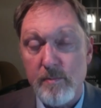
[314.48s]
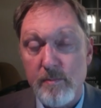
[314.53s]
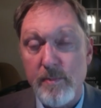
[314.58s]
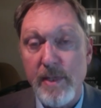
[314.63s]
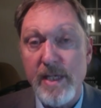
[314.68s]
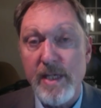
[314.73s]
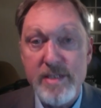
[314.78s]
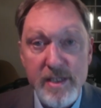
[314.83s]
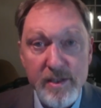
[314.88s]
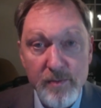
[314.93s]

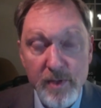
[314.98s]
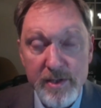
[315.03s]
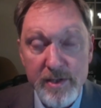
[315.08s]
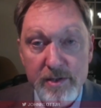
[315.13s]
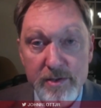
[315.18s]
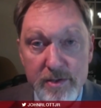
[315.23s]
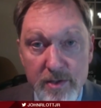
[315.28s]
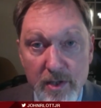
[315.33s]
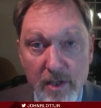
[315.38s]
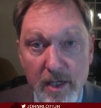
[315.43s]
basically what
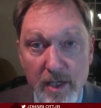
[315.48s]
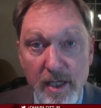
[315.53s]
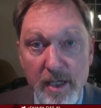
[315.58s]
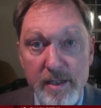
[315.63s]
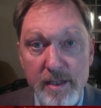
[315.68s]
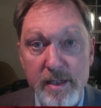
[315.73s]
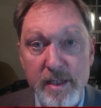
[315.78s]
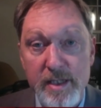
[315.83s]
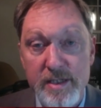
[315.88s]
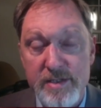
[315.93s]
you're
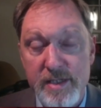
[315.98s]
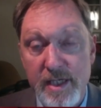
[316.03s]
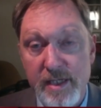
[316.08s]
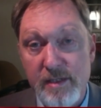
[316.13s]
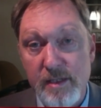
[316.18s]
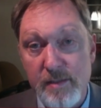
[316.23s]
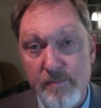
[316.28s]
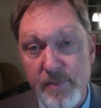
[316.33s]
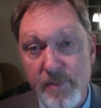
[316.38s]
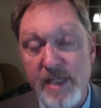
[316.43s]
taught is
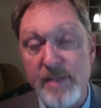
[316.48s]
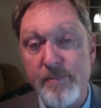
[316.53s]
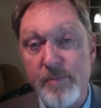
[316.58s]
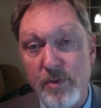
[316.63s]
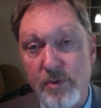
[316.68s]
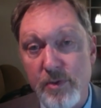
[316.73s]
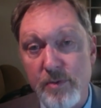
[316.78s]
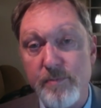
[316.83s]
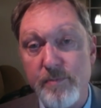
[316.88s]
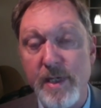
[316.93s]
that the
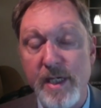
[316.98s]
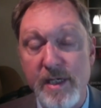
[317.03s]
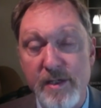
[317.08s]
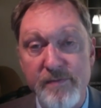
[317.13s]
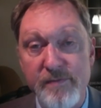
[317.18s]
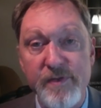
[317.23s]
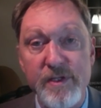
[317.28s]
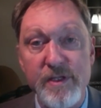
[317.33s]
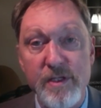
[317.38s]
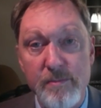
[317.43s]
people who
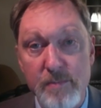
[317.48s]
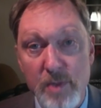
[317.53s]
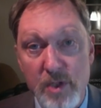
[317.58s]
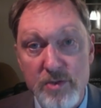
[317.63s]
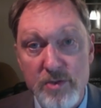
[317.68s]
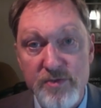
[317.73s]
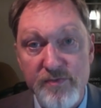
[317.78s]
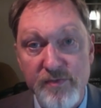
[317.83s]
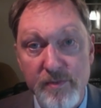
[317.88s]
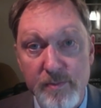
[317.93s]
benefit the
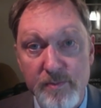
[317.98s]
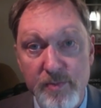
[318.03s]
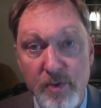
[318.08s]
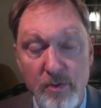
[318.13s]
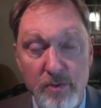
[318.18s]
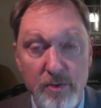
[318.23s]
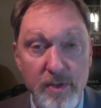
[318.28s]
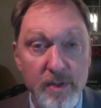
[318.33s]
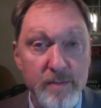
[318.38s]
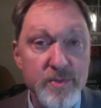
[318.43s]
most from
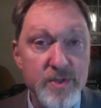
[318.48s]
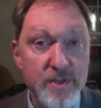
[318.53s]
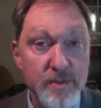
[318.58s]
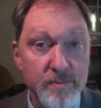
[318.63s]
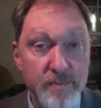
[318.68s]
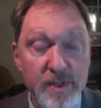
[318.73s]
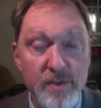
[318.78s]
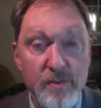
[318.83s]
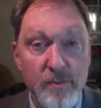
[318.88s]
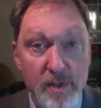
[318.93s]
programs
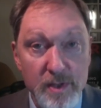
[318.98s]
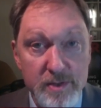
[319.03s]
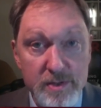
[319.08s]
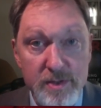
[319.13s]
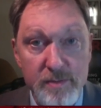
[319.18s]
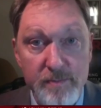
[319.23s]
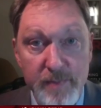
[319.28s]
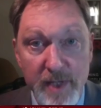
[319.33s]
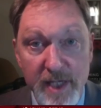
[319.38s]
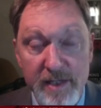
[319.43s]
should be the
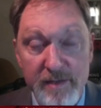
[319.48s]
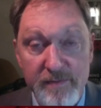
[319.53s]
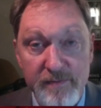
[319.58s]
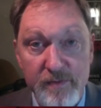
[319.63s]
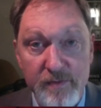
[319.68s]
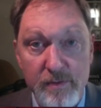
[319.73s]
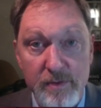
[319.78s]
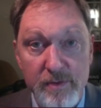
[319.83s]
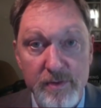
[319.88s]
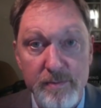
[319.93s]
ones who pay
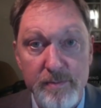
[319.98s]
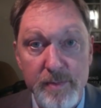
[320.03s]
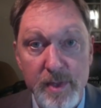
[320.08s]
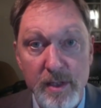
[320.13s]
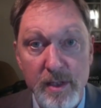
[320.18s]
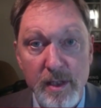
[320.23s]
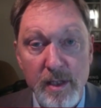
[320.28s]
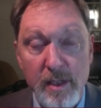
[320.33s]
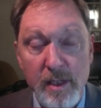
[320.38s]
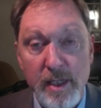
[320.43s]
for them.
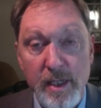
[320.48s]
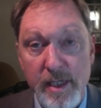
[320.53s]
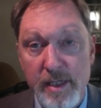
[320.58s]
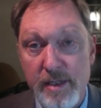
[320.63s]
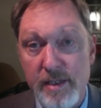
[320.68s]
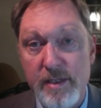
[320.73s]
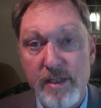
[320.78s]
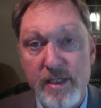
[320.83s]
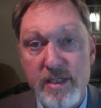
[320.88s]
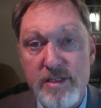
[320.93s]

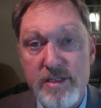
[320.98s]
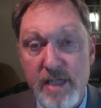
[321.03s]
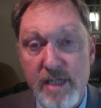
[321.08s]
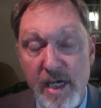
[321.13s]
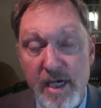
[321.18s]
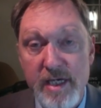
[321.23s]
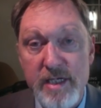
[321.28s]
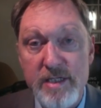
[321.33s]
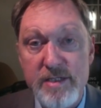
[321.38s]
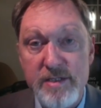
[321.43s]
And in this
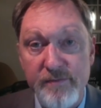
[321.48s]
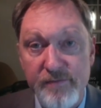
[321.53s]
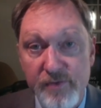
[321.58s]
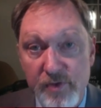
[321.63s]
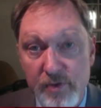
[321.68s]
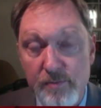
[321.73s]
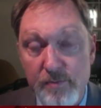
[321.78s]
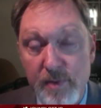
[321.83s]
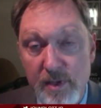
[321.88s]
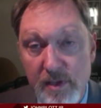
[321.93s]
case, if
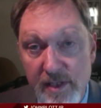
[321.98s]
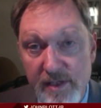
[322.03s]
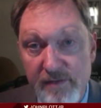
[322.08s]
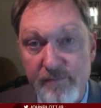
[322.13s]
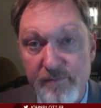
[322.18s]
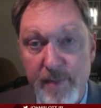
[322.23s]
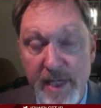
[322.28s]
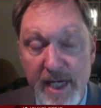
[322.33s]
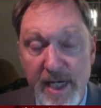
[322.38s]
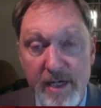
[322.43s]
you
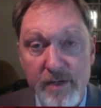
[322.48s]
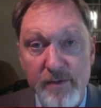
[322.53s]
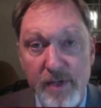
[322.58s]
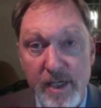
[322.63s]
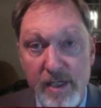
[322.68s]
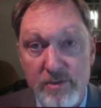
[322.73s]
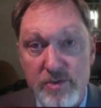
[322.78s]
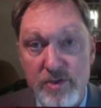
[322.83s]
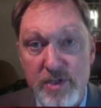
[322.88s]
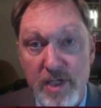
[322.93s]
believe
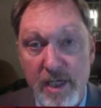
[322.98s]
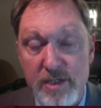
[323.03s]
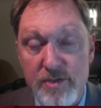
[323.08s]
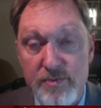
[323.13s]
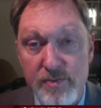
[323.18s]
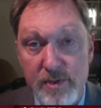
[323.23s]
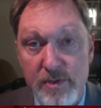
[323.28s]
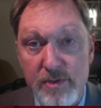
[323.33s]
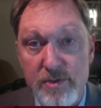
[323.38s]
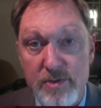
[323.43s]
background
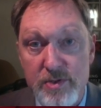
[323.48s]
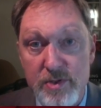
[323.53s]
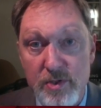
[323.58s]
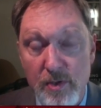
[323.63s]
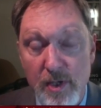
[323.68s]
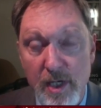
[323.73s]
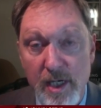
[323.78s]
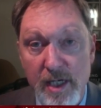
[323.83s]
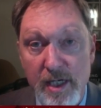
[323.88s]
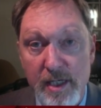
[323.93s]
checks reduce
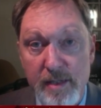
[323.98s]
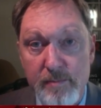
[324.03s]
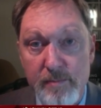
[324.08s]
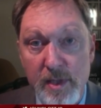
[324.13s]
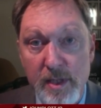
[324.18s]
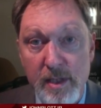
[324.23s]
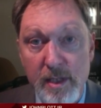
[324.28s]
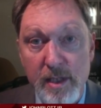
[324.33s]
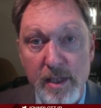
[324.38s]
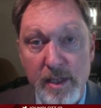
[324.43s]
crime,
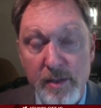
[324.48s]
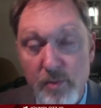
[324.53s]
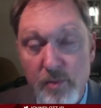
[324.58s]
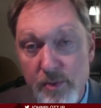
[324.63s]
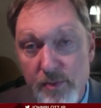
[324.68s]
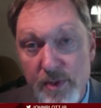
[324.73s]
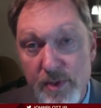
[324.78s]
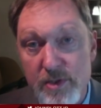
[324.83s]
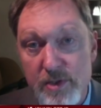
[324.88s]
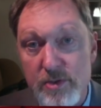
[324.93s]
it
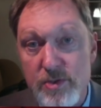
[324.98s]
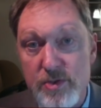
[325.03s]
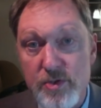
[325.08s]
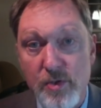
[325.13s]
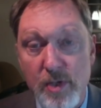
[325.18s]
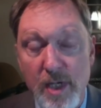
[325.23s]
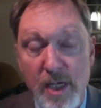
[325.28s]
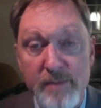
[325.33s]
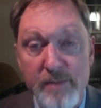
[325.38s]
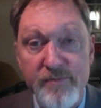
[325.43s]
would reduce
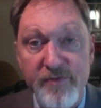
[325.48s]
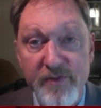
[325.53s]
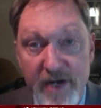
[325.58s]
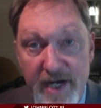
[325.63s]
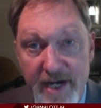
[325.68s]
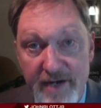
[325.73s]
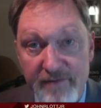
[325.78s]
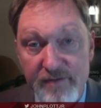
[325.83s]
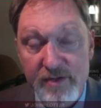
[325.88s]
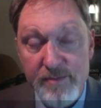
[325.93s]
crime
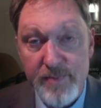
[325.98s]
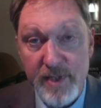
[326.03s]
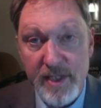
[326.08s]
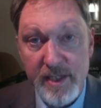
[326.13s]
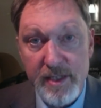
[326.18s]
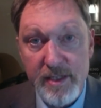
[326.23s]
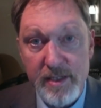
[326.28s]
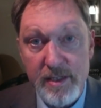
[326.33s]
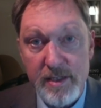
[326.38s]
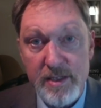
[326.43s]
for
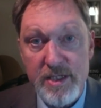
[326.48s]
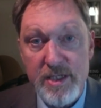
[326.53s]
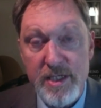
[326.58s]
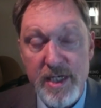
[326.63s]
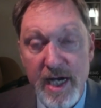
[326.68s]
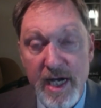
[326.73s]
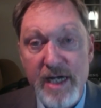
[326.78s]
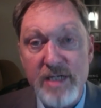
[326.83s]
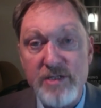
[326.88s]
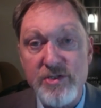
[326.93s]
everybody,
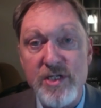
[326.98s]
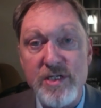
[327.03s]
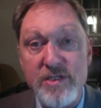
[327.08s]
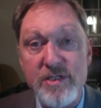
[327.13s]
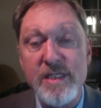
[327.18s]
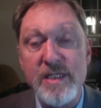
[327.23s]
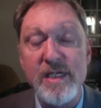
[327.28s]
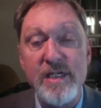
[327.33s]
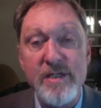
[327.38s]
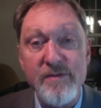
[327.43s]
not
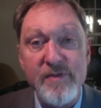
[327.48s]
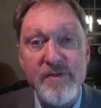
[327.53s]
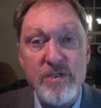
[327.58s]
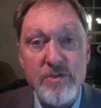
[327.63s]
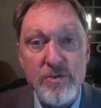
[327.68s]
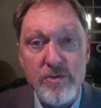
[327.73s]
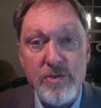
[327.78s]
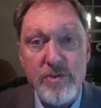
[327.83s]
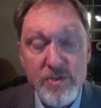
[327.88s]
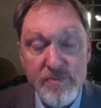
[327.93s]
just the
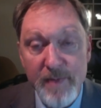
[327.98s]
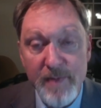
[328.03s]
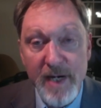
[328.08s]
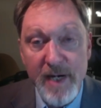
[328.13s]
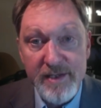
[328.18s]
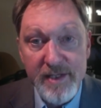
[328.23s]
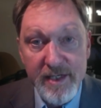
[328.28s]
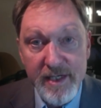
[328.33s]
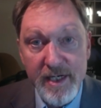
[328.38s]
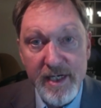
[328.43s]
individual who's
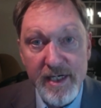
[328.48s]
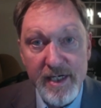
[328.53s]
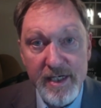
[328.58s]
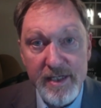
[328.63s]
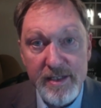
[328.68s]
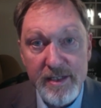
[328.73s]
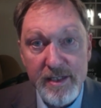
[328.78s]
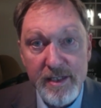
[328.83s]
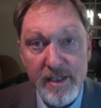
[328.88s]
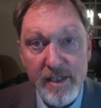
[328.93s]
buying the
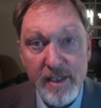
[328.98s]
gun.